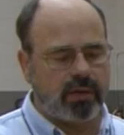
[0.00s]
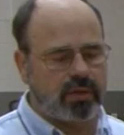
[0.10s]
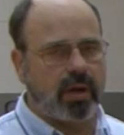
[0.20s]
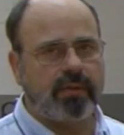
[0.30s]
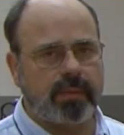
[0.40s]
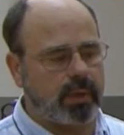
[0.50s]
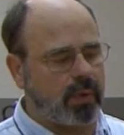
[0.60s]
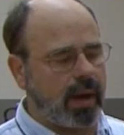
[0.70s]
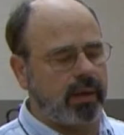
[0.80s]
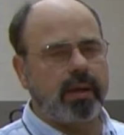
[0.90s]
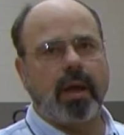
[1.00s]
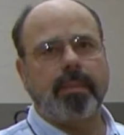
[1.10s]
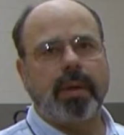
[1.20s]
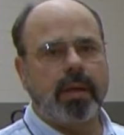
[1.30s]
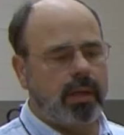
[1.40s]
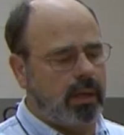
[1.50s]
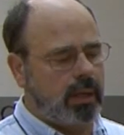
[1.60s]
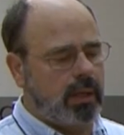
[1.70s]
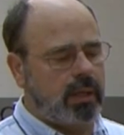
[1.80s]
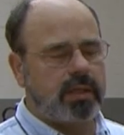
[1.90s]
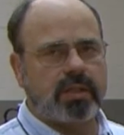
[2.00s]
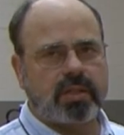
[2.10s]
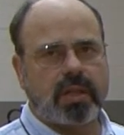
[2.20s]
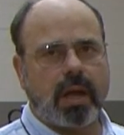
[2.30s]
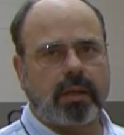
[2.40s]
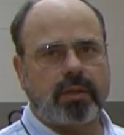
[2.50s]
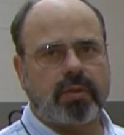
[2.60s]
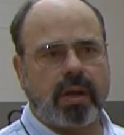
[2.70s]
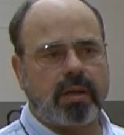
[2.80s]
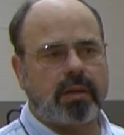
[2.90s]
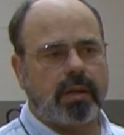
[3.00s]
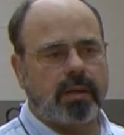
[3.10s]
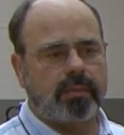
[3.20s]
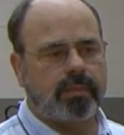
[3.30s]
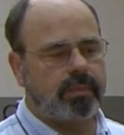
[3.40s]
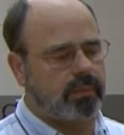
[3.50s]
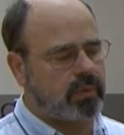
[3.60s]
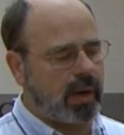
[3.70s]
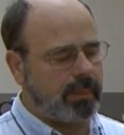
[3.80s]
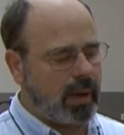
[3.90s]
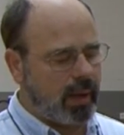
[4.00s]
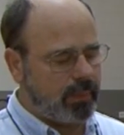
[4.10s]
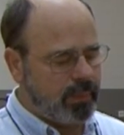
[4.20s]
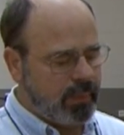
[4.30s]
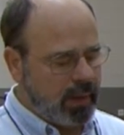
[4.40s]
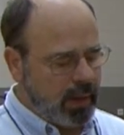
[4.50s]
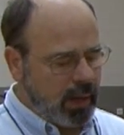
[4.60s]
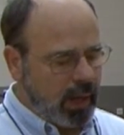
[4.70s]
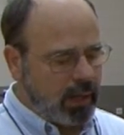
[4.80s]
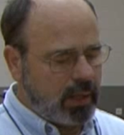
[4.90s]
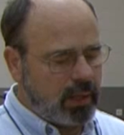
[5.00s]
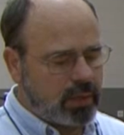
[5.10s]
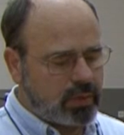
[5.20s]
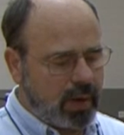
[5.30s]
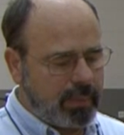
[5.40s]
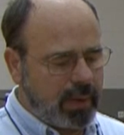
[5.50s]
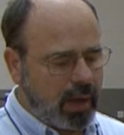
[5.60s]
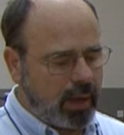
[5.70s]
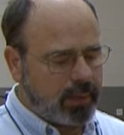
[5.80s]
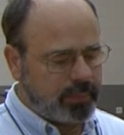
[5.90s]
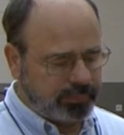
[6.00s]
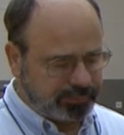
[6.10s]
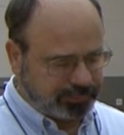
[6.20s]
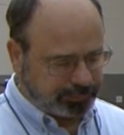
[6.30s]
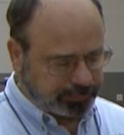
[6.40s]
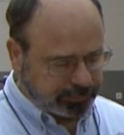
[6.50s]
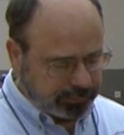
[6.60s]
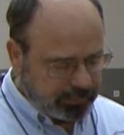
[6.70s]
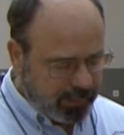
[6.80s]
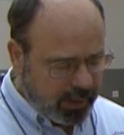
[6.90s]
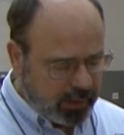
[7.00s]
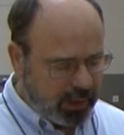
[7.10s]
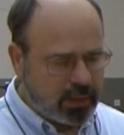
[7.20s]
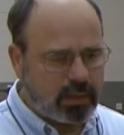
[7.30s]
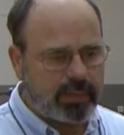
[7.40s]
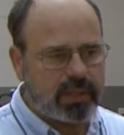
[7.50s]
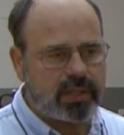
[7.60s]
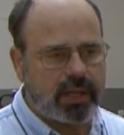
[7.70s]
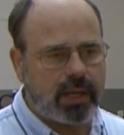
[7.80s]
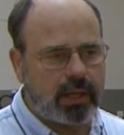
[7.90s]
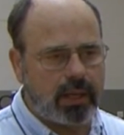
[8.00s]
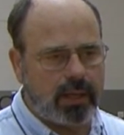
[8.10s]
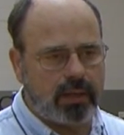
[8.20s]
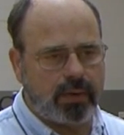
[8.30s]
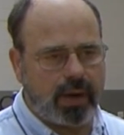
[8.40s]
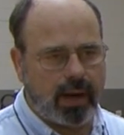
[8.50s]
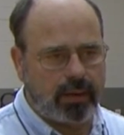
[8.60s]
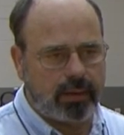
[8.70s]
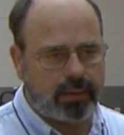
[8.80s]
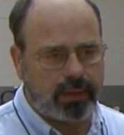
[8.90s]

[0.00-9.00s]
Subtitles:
starting from the ground up, is a solid tripod. And this tripod needs to be steady in the ground.